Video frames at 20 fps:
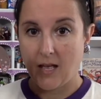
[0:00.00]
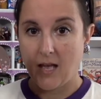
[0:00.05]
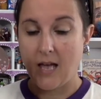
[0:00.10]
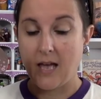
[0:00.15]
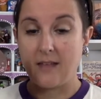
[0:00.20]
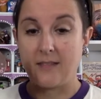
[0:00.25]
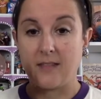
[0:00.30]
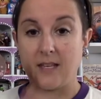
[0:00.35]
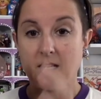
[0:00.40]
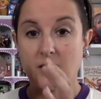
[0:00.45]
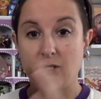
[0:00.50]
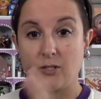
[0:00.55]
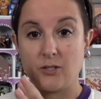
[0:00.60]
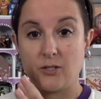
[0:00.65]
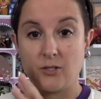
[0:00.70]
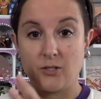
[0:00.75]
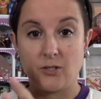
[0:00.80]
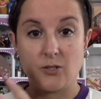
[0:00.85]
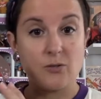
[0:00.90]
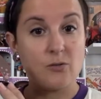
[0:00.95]
and they
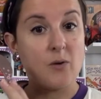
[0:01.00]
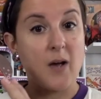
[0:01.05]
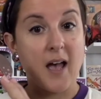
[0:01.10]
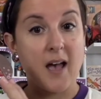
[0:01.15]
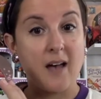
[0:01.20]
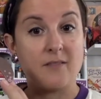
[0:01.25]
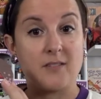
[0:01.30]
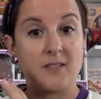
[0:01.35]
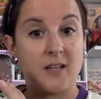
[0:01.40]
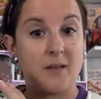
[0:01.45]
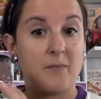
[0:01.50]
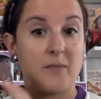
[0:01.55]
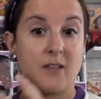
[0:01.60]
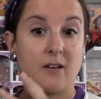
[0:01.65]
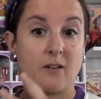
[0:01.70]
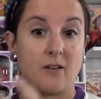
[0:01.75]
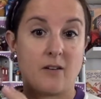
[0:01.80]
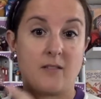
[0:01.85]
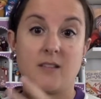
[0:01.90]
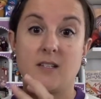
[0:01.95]
do have some that
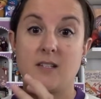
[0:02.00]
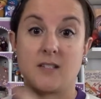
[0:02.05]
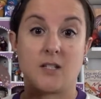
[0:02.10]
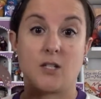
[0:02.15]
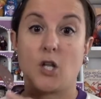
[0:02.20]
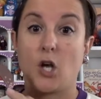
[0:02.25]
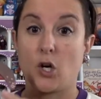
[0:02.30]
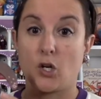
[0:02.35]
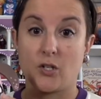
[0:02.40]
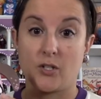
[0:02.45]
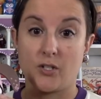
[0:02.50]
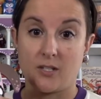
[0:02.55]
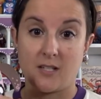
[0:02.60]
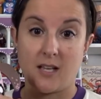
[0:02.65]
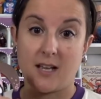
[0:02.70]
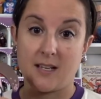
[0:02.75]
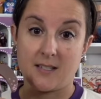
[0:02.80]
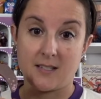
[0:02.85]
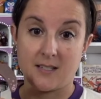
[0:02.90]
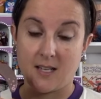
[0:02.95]
are in this large
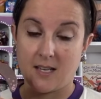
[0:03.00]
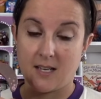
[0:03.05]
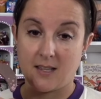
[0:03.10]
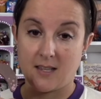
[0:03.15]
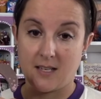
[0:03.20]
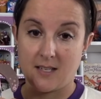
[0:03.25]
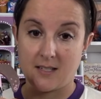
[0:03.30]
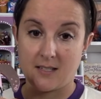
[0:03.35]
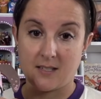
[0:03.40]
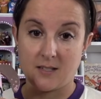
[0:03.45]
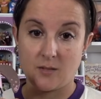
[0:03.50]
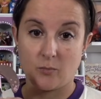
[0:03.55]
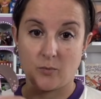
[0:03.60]
size like this,